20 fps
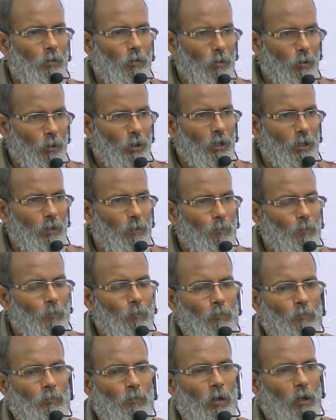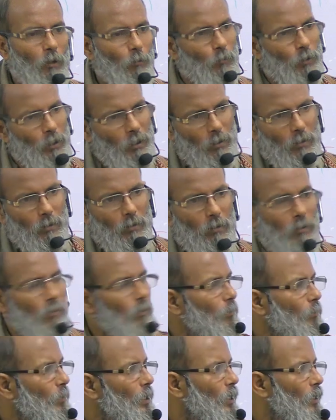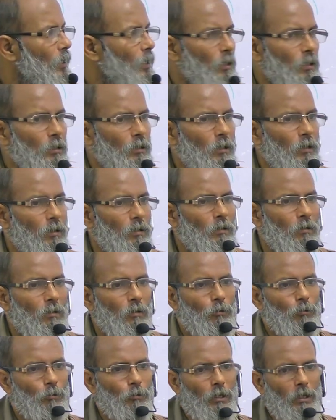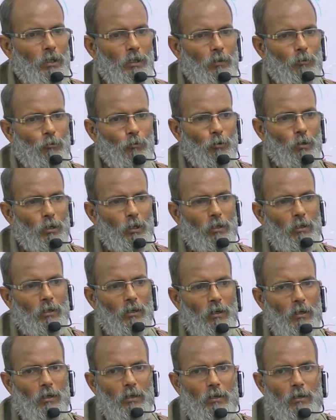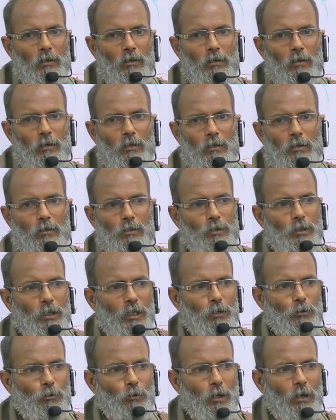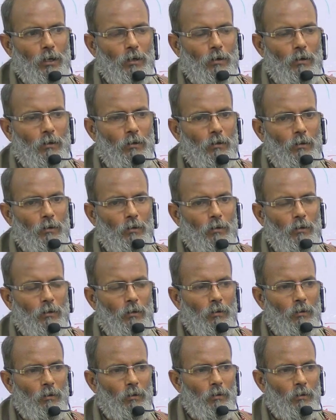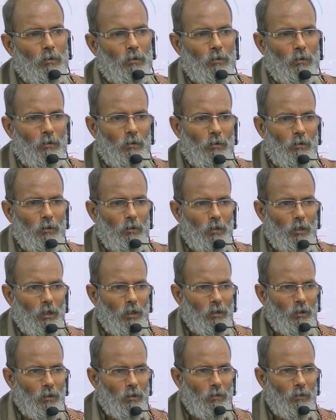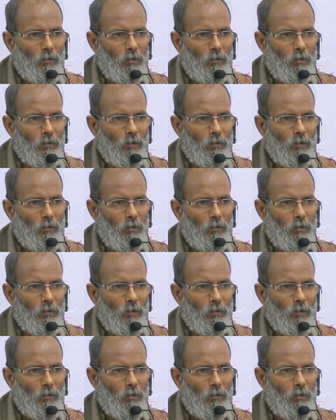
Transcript: Alright. And with the metatarsal. So in total there are 6 joints. Done?